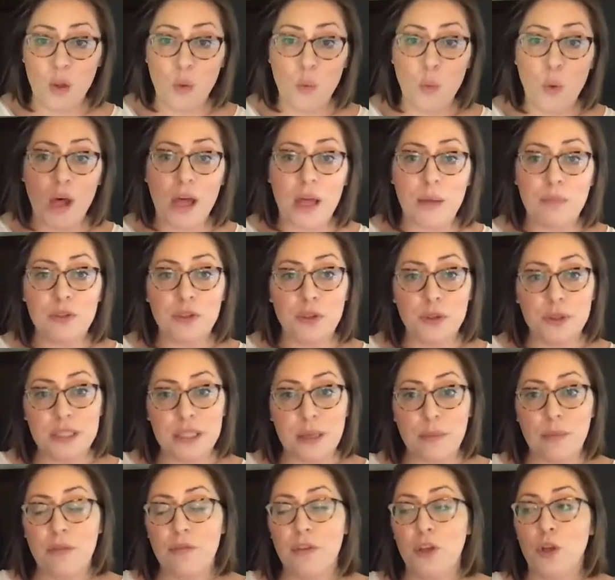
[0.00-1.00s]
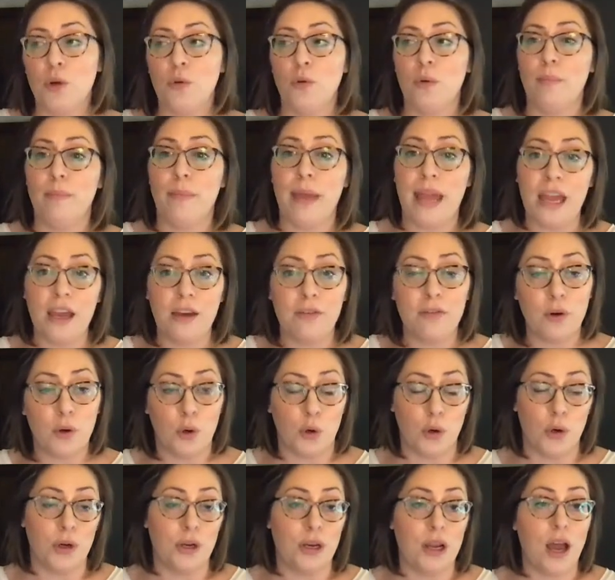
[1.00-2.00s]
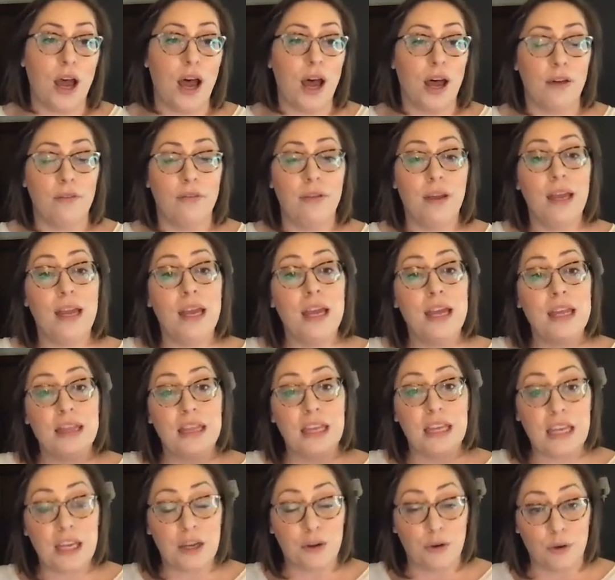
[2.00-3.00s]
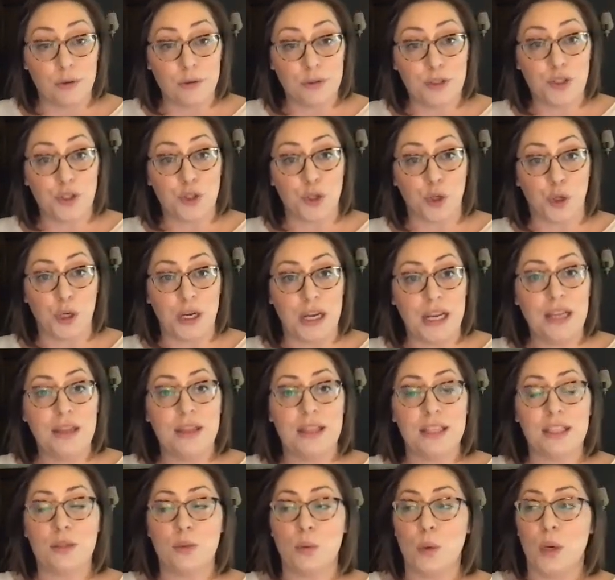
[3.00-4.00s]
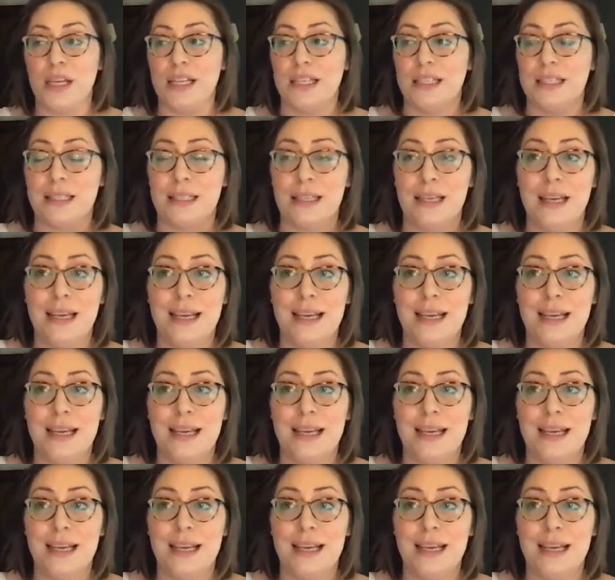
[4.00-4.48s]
Well, I'm sure some of you may have heard of the hero's journey. This was